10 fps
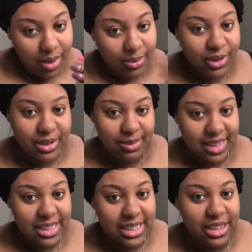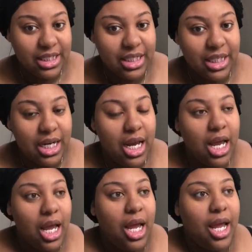Christmas edition.
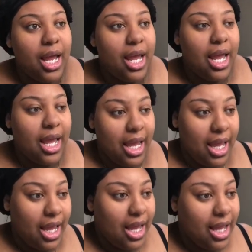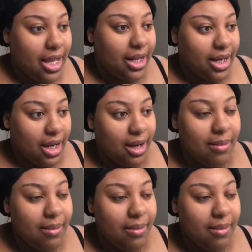And